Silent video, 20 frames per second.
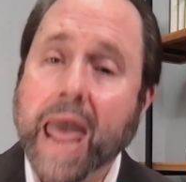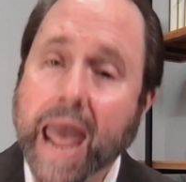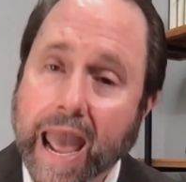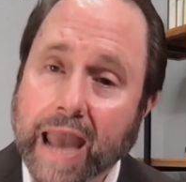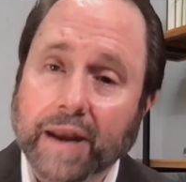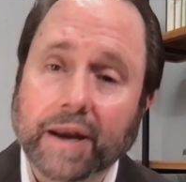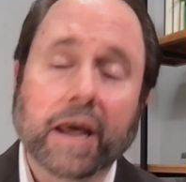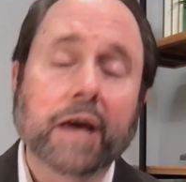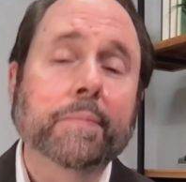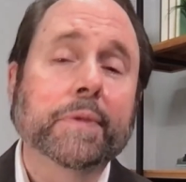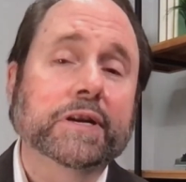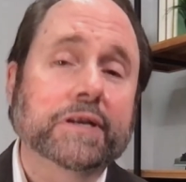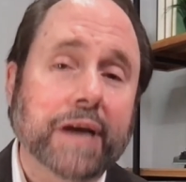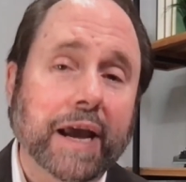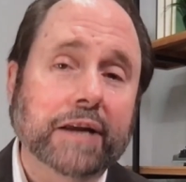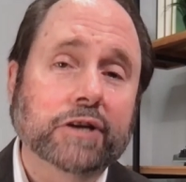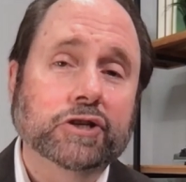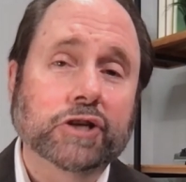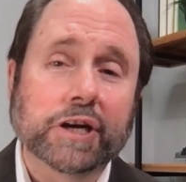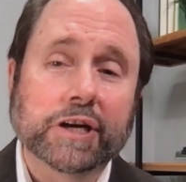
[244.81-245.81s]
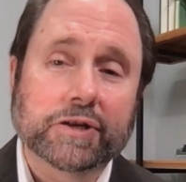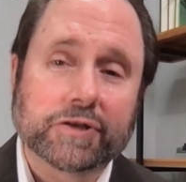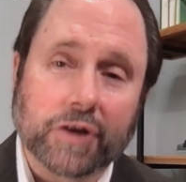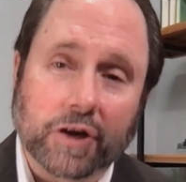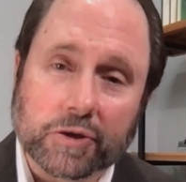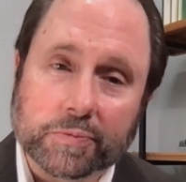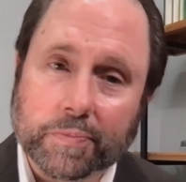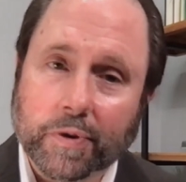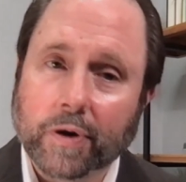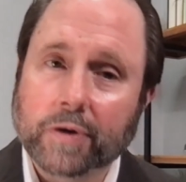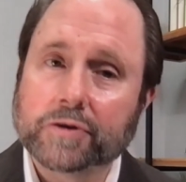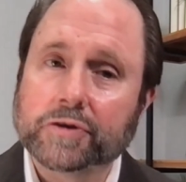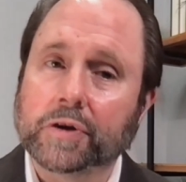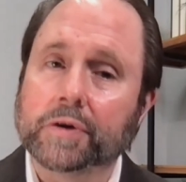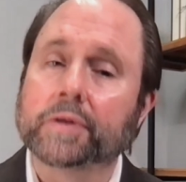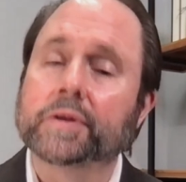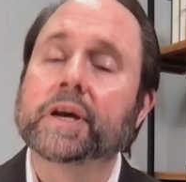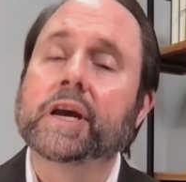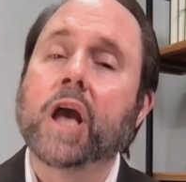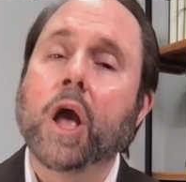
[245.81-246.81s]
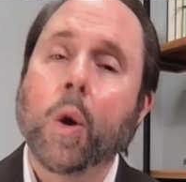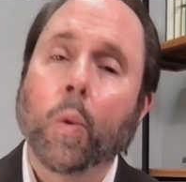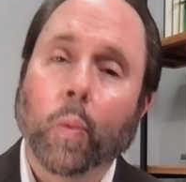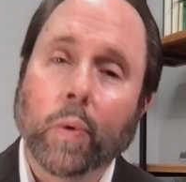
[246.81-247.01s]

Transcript: and imitate Jesus personally